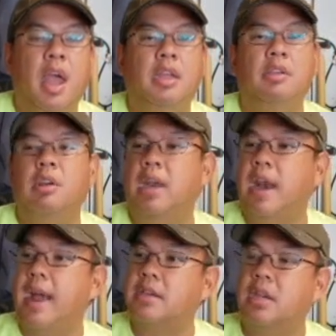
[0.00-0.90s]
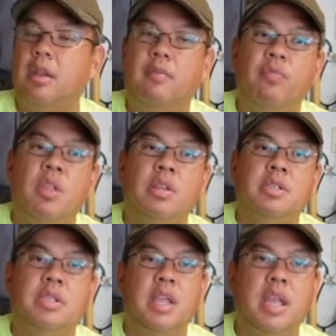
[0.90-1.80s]
And you can actually
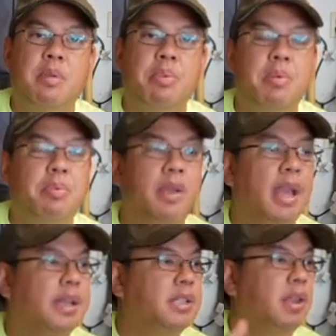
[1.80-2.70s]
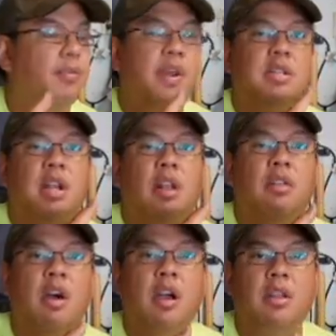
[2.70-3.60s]
see people catching fish
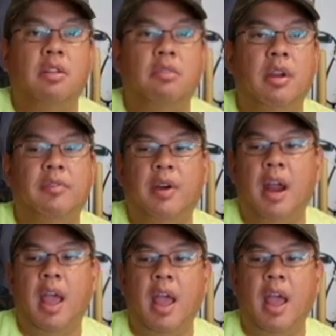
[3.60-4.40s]
along the river